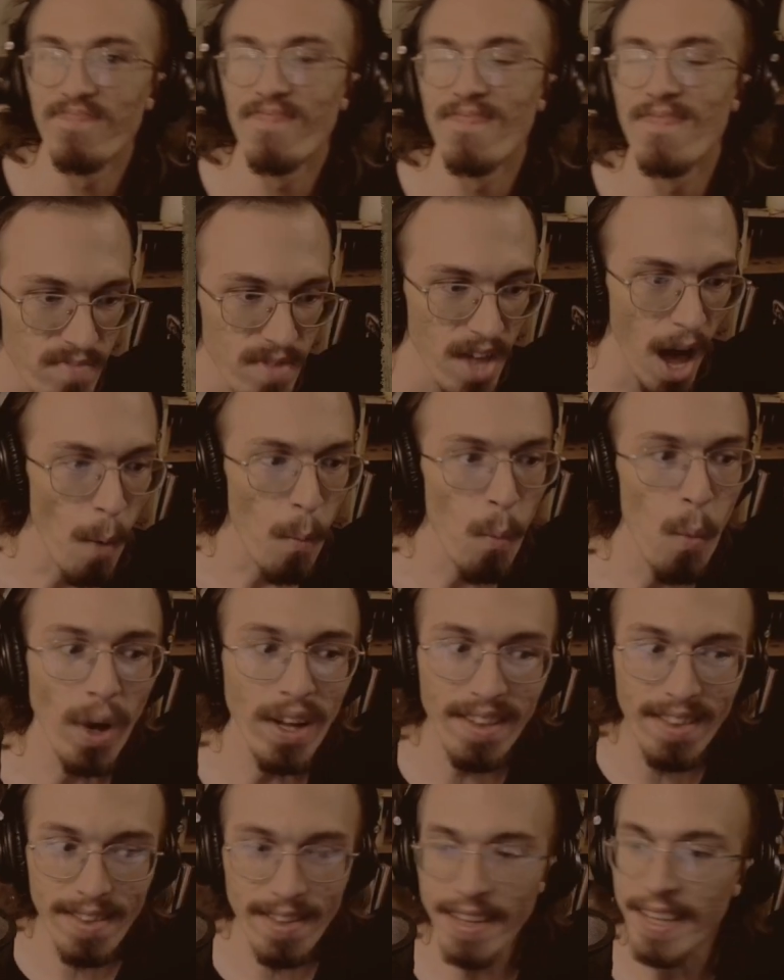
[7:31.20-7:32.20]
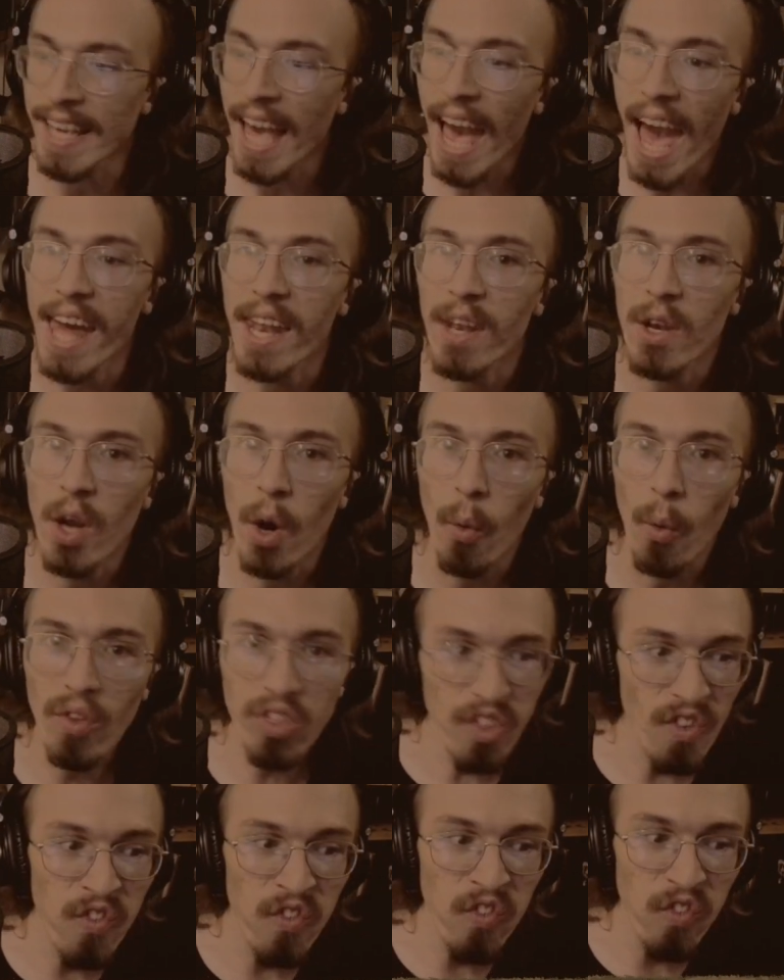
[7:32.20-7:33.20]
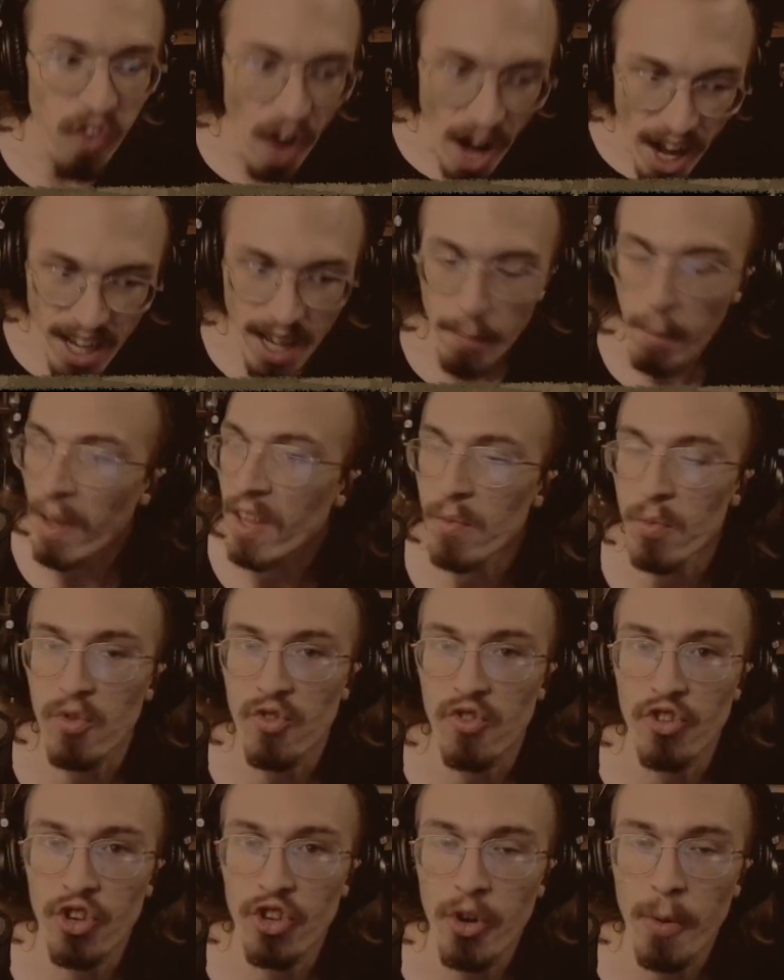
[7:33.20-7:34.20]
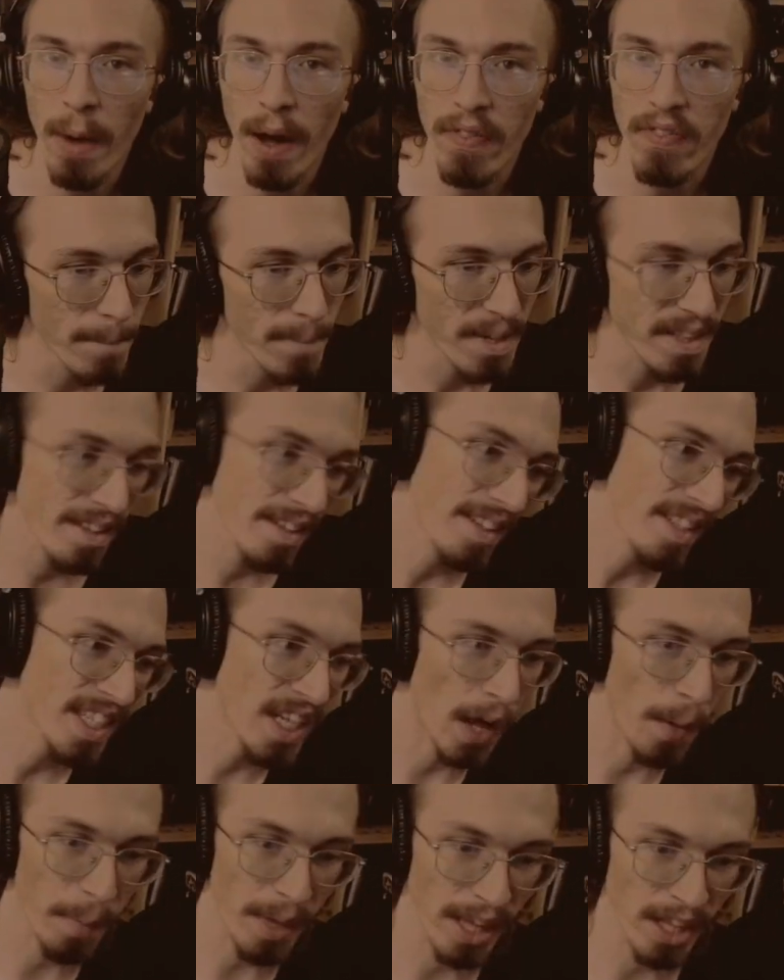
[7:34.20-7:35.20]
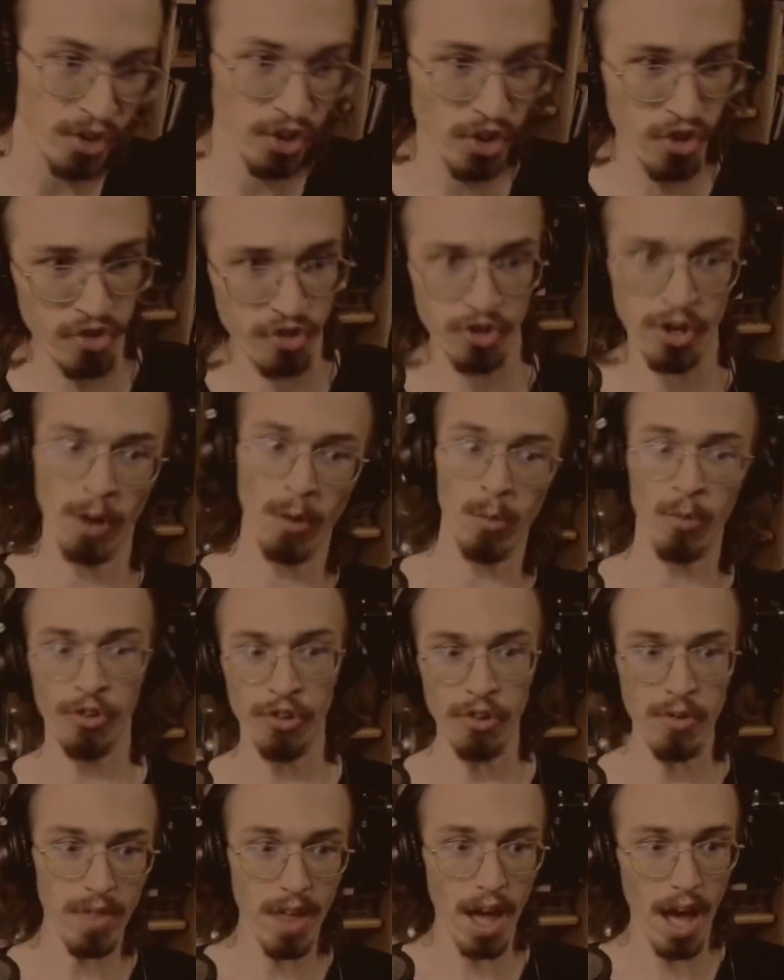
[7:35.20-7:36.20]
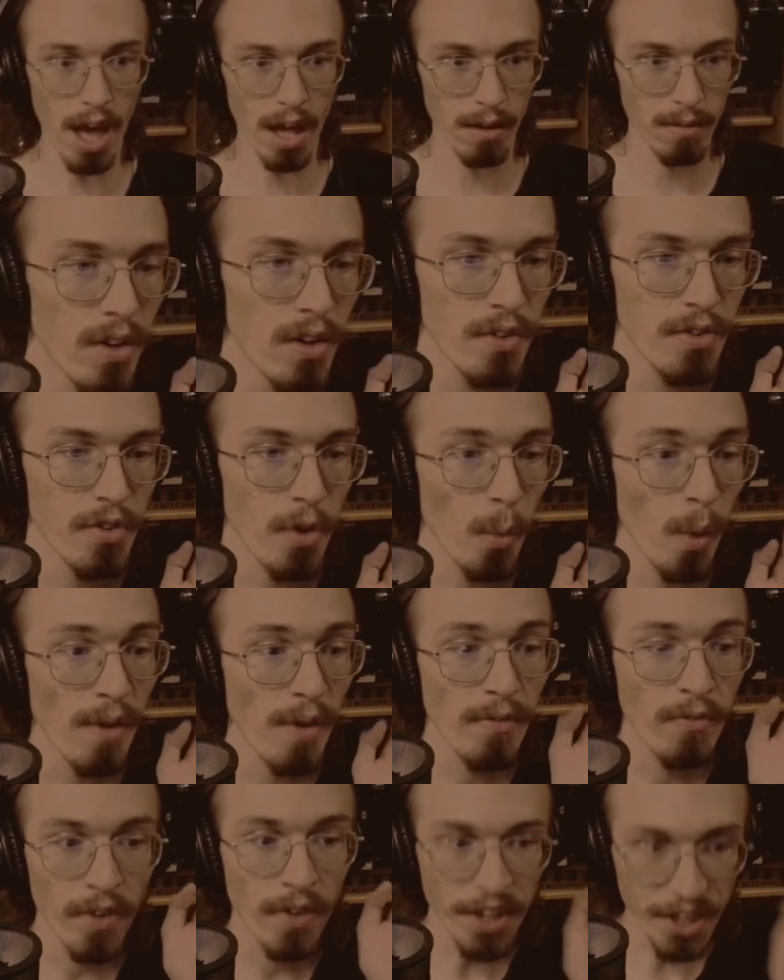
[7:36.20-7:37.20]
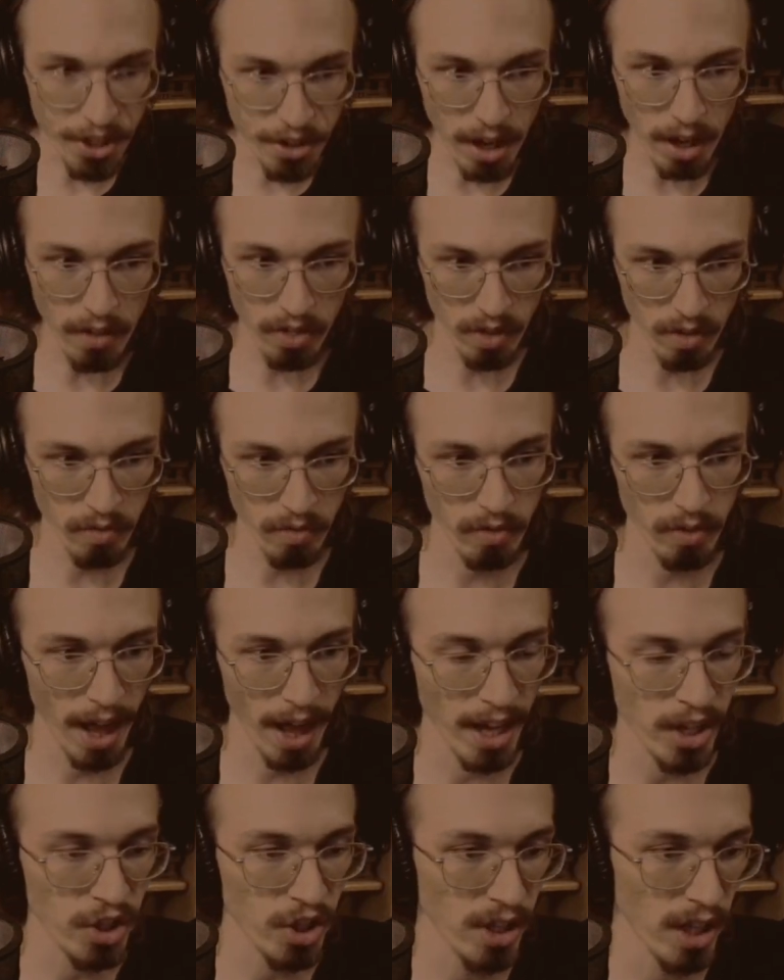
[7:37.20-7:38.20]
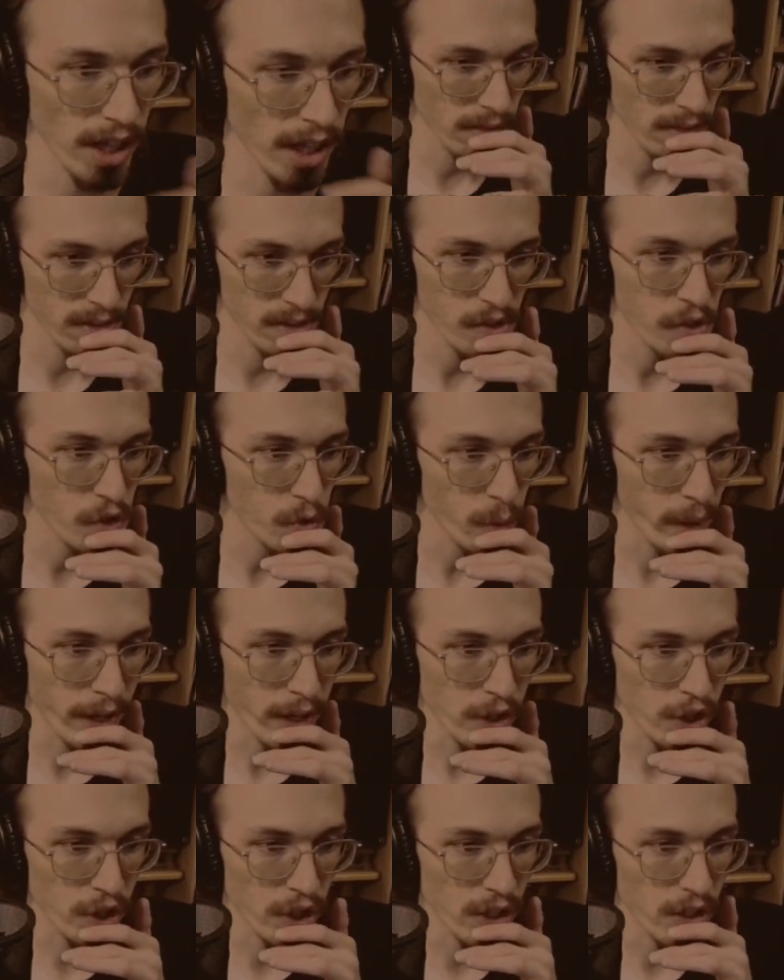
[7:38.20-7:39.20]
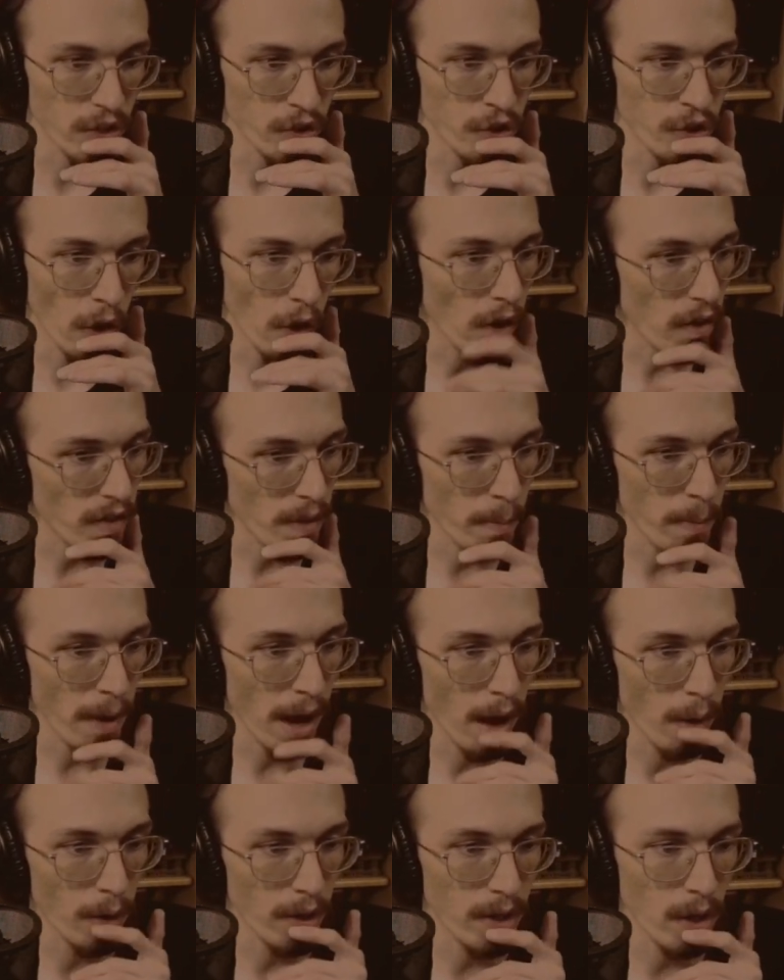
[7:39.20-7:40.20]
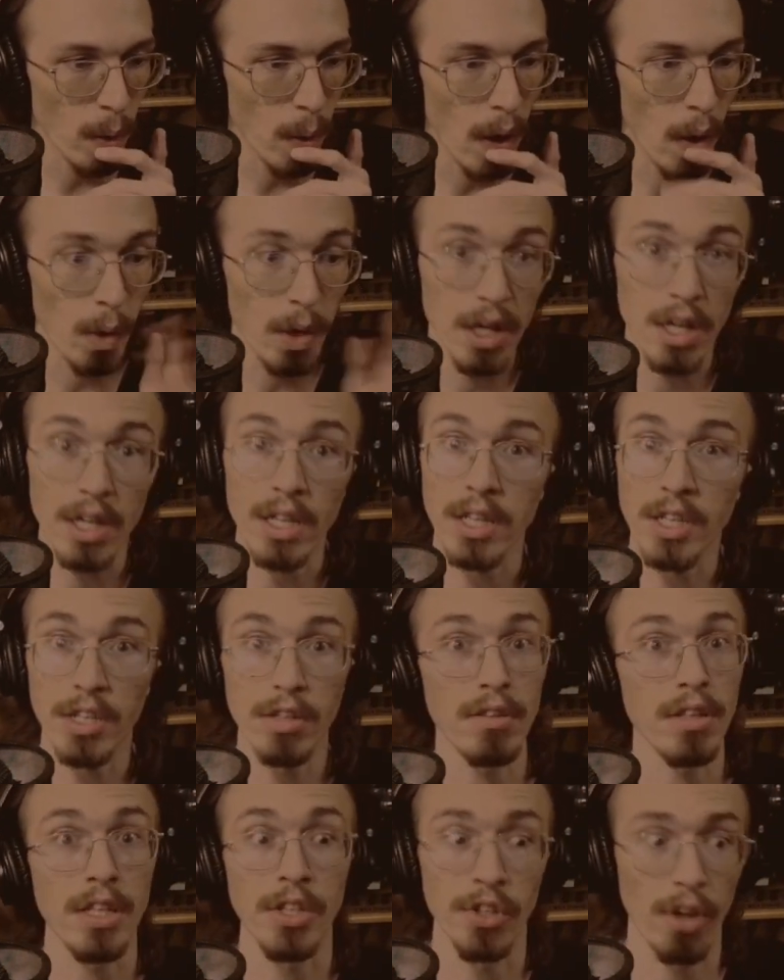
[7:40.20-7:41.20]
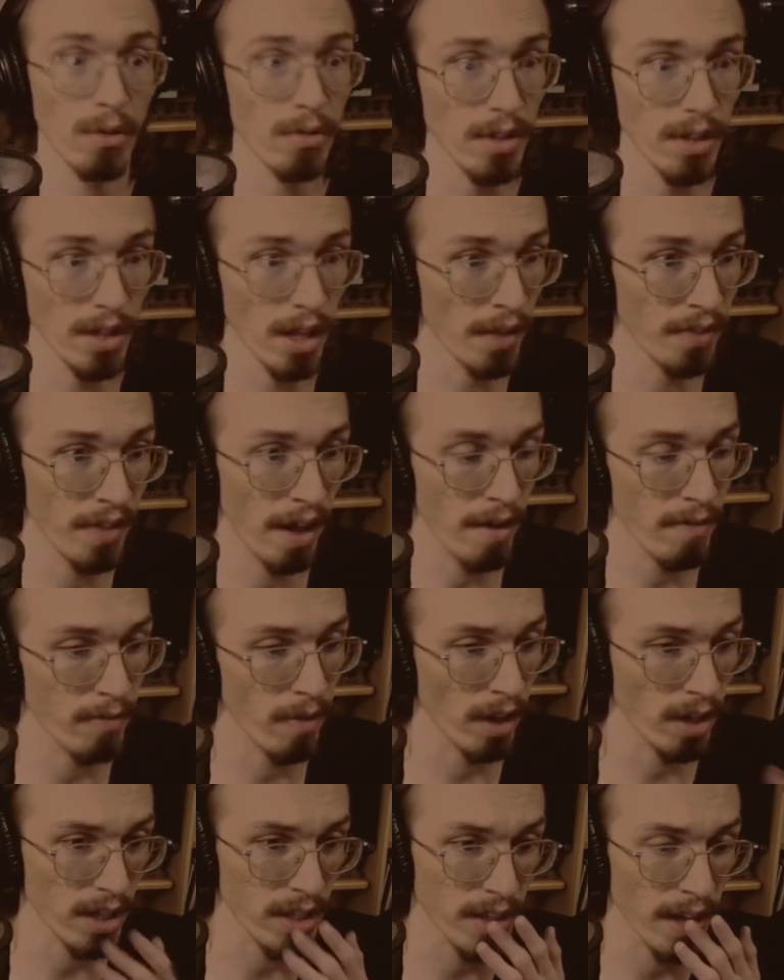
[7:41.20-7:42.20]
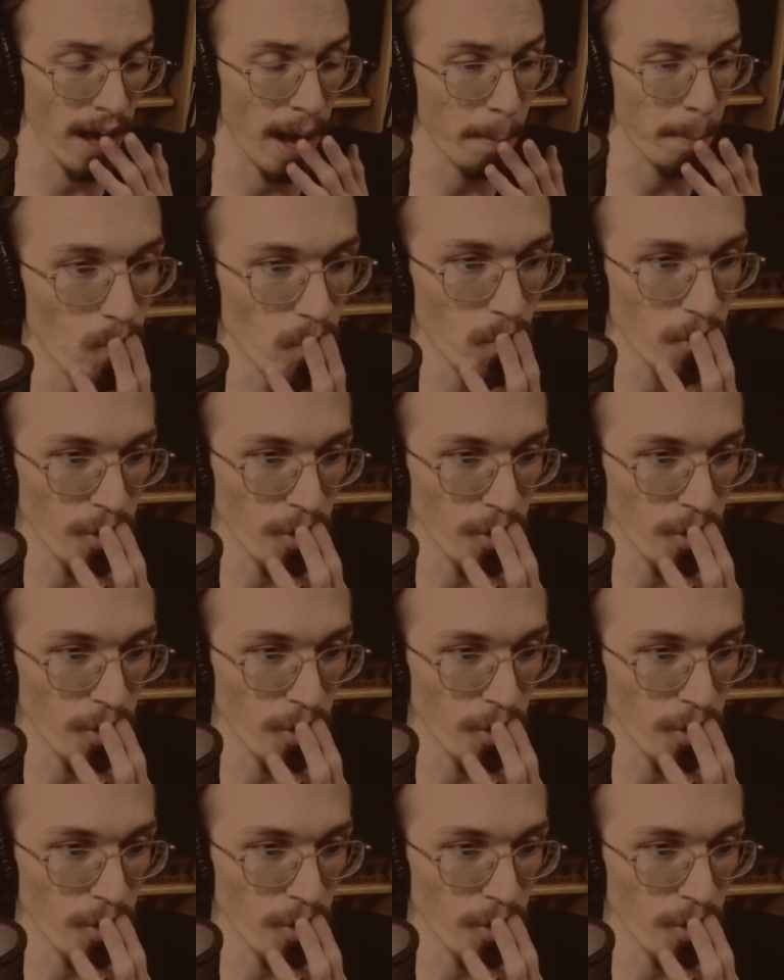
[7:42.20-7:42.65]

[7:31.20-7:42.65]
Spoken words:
And once again, what the f*** am I supposed to do about that? It's gonna tell me, just don't do that. So I've figured out the flashlight situation. Don't let the power go out. Clearly don't let that f***ing happen.